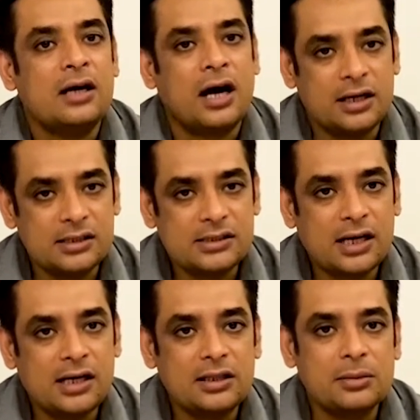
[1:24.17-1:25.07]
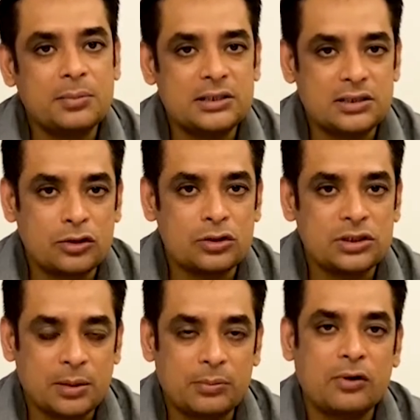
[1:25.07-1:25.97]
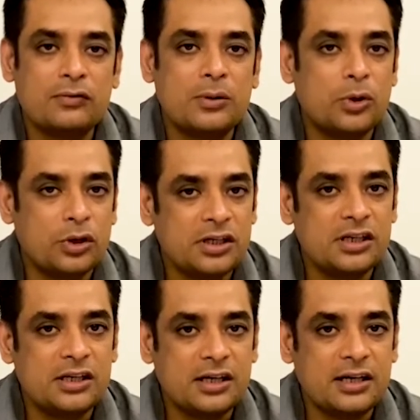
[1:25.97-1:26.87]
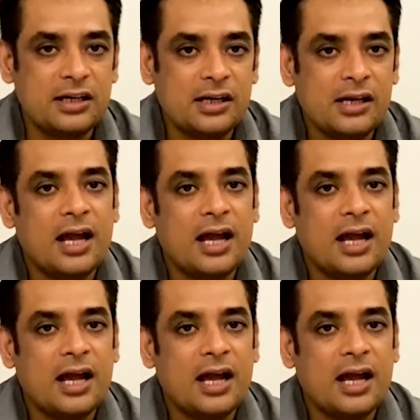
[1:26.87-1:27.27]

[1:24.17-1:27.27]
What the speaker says: understanding the basic concept of commodity trading,